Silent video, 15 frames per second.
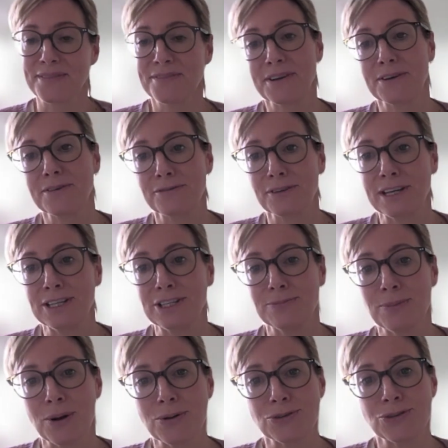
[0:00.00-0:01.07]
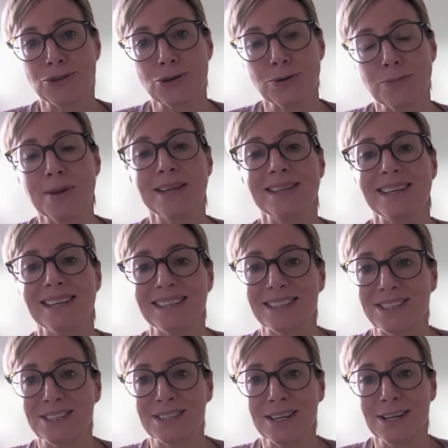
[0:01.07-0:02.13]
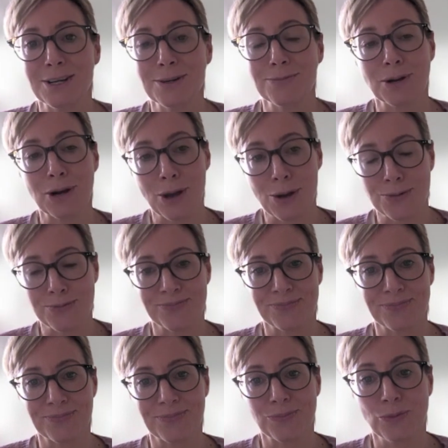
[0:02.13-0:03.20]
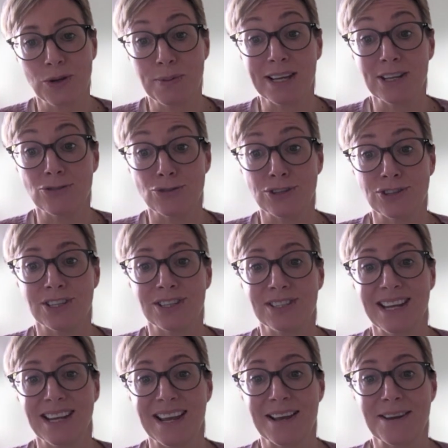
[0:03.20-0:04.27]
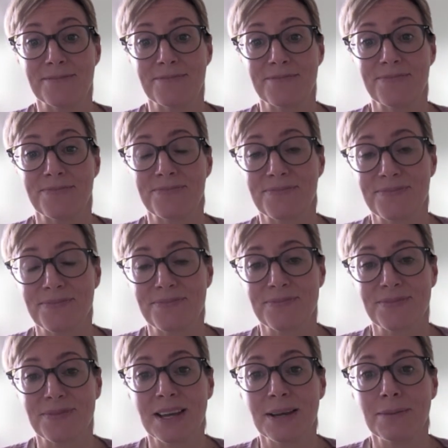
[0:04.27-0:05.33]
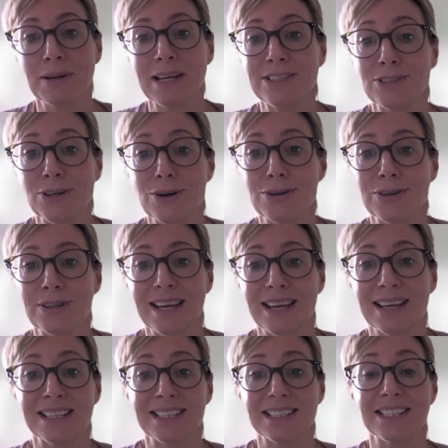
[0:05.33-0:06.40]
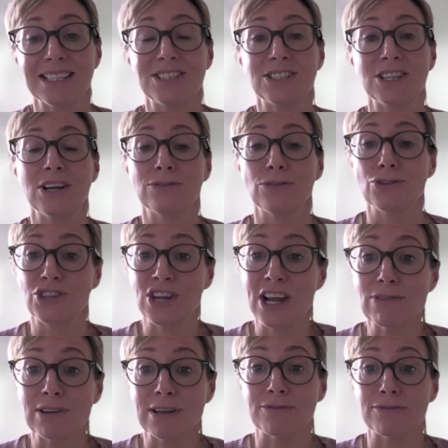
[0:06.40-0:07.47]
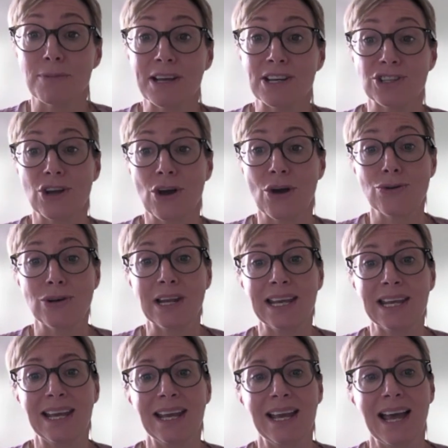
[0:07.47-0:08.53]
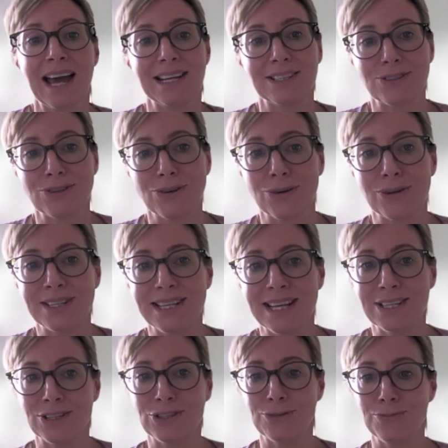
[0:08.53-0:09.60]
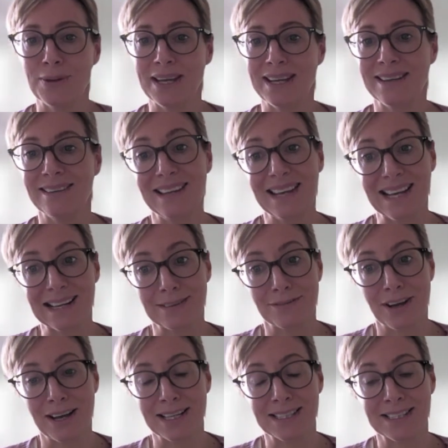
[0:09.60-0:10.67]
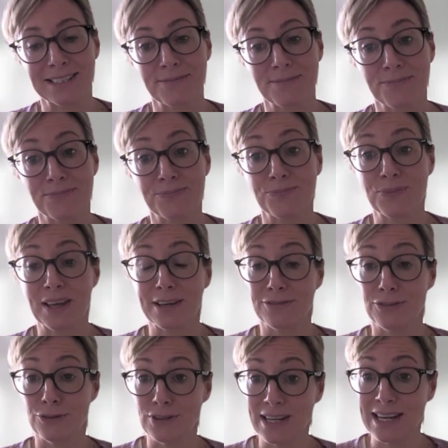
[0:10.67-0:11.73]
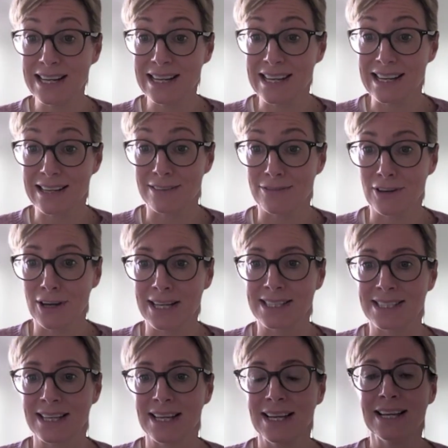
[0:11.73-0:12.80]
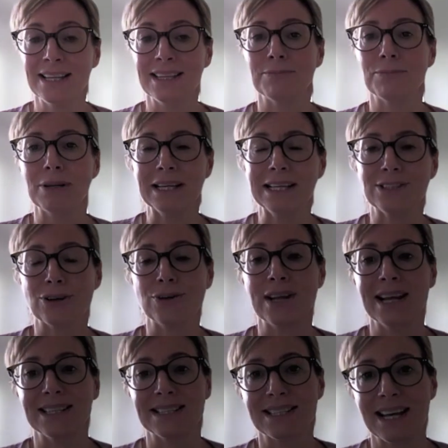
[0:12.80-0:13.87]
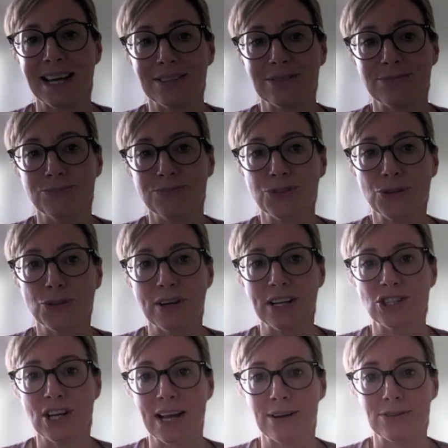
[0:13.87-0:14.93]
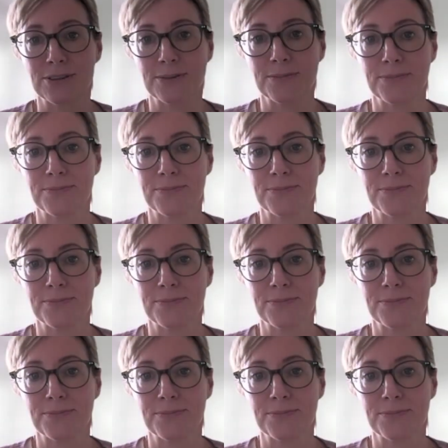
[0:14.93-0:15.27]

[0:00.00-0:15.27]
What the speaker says: Feel free to post your opinions below. We'd be interested to hear. Please note that this is for general information only and is not intended to be legal advice. If you need legal advice, then please don't hesitate to reach out.